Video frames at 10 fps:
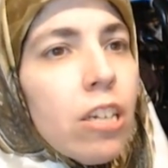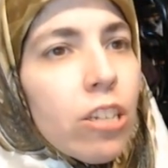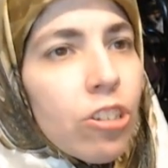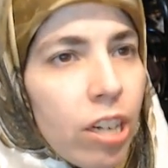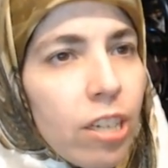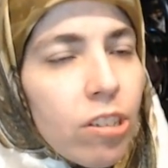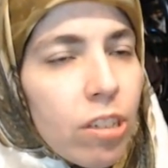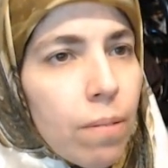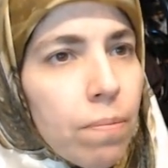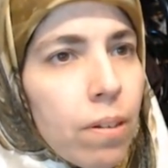changed
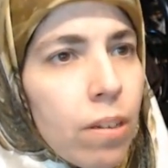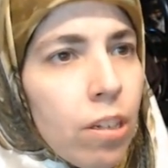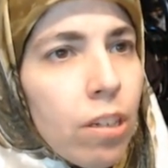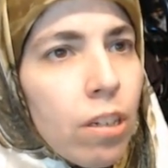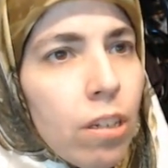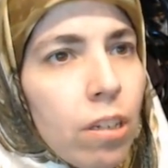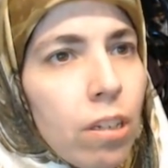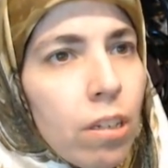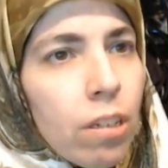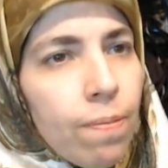them.
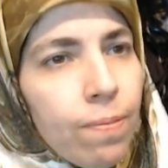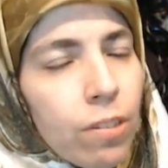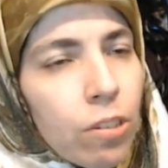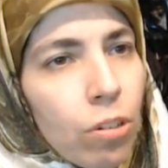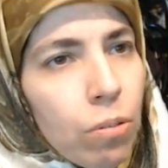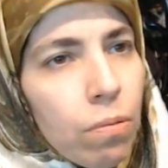So